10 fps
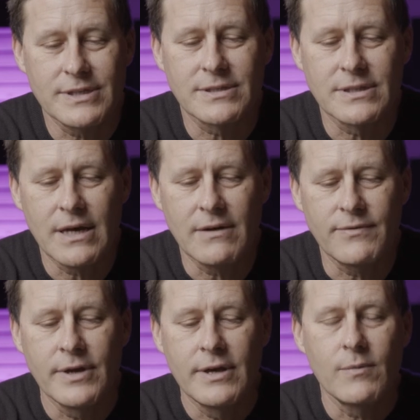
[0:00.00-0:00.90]
this
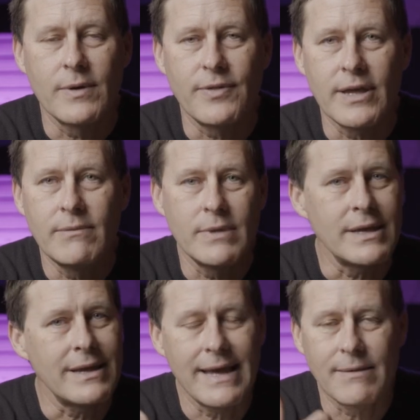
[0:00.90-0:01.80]
love within
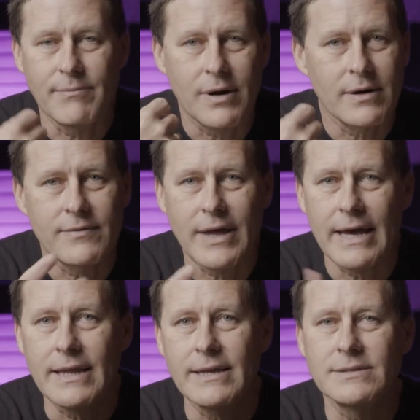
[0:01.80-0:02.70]
me, and part of
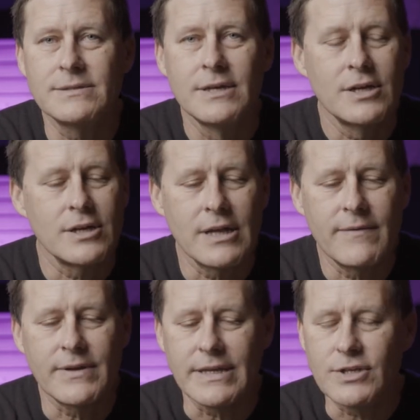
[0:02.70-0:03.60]
that is
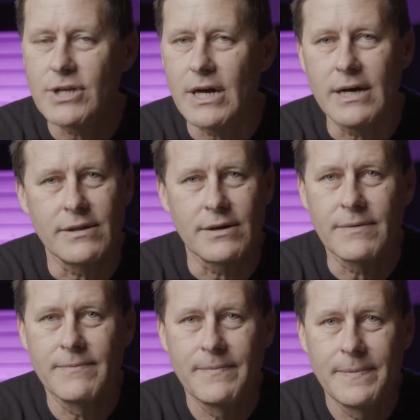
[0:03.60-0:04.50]
loving each
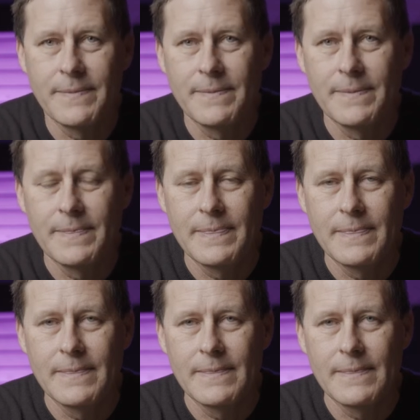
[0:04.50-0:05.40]
other.
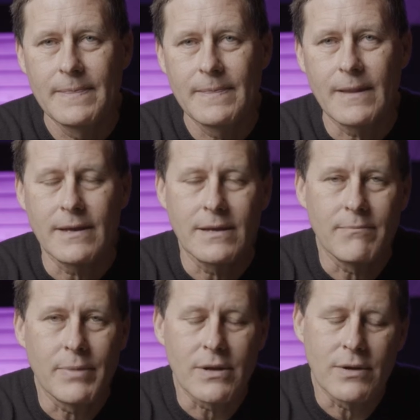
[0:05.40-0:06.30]
And to
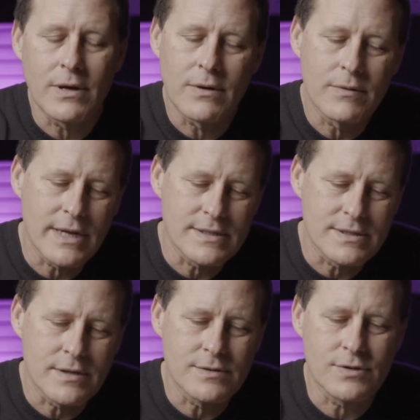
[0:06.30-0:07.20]
be known as
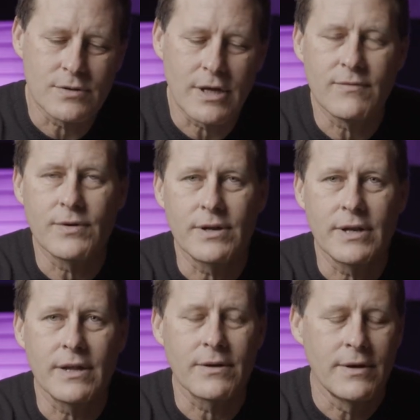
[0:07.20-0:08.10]
those who love one
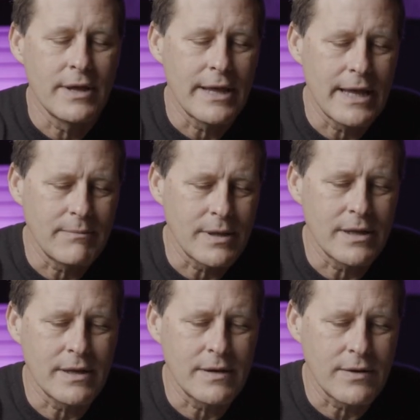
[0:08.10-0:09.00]
another and
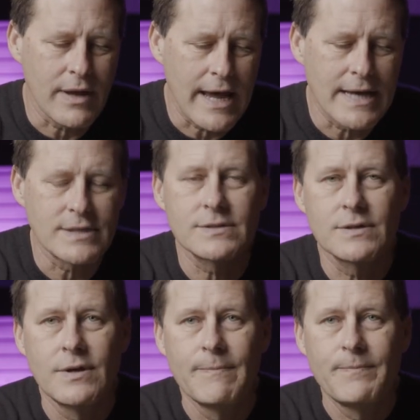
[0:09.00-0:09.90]
begin to ask
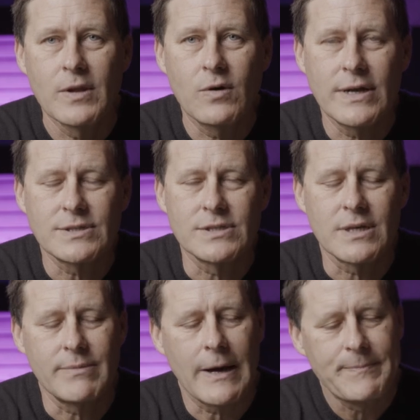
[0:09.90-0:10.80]
questions
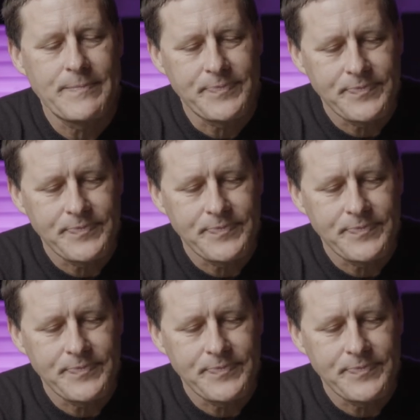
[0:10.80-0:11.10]
about,